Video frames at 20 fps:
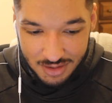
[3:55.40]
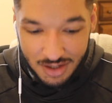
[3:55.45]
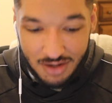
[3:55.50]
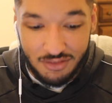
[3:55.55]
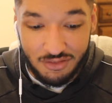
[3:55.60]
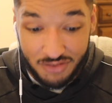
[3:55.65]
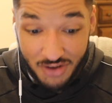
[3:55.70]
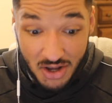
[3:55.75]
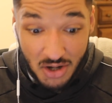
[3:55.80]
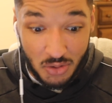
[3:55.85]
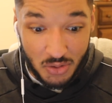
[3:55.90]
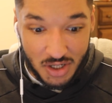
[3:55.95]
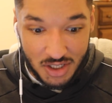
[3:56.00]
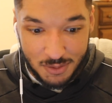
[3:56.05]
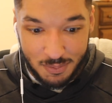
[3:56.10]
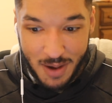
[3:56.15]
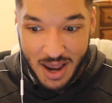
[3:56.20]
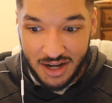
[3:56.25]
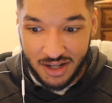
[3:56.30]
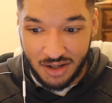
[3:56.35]
And Vettel
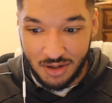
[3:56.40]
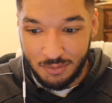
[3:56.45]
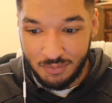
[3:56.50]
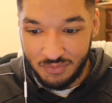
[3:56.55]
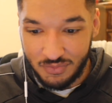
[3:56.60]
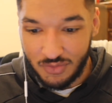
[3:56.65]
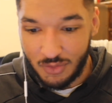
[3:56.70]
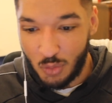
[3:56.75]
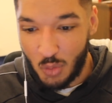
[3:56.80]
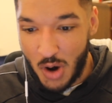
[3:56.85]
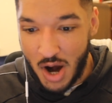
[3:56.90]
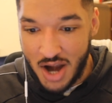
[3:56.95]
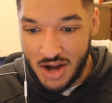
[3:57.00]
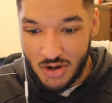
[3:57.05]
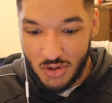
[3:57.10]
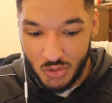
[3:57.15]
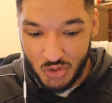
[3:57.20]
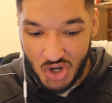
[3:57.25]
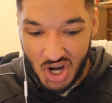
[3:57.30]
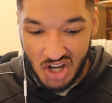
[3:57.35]
gets mad at him, why
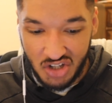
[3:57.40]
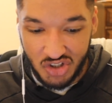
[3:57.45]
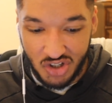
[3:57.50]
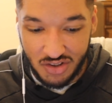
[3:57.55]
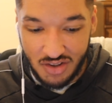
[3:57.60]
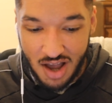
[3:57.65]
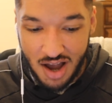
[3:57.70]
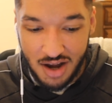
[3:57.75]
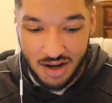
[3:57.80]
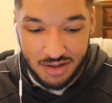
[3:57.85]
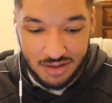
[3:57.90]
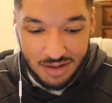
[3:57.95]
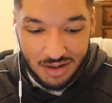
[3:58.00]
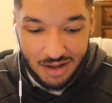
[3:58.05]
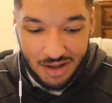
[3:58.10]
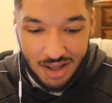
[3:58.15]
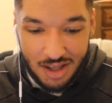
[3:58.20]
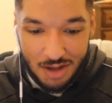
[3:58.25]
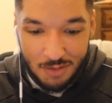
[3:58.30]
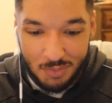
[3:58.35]
are you changing line?
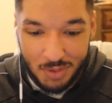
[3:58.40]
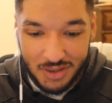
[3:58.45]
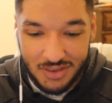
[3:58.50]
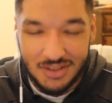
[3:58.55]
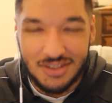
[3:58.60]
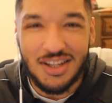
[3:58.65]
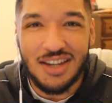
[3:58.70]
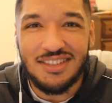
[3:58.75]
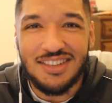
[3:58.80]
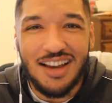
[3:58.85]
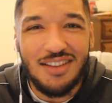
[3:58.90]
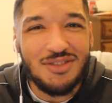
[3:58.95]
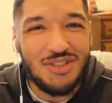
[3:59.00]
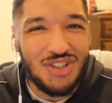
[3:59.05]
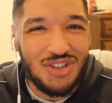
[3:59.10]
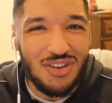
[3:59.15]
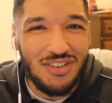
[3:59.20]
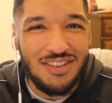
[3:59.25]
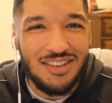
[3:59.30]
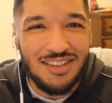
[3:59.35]
But at the same time,
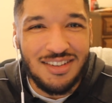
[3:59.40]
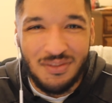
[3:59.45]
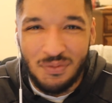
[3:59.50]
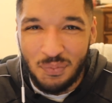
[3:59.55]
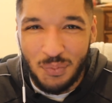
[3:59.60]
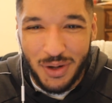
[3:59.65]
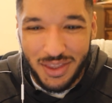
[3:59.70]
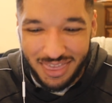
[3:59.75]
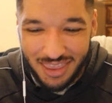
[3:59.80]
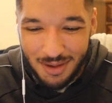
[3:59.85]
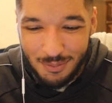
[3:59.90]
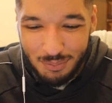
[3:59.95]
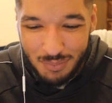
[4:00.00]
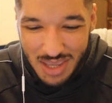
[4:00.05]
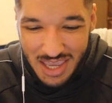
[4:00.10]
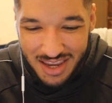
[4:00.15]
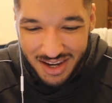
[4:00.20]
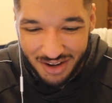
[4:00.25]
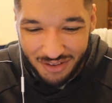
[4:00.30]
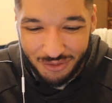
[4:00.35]
with him
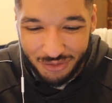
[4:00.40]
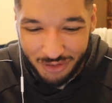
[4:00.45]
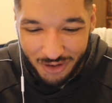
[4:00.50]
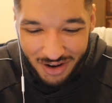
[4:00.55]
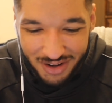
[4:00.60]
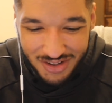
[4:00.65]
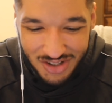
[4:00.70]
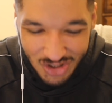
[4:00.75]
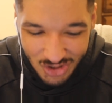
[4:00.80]
being in front,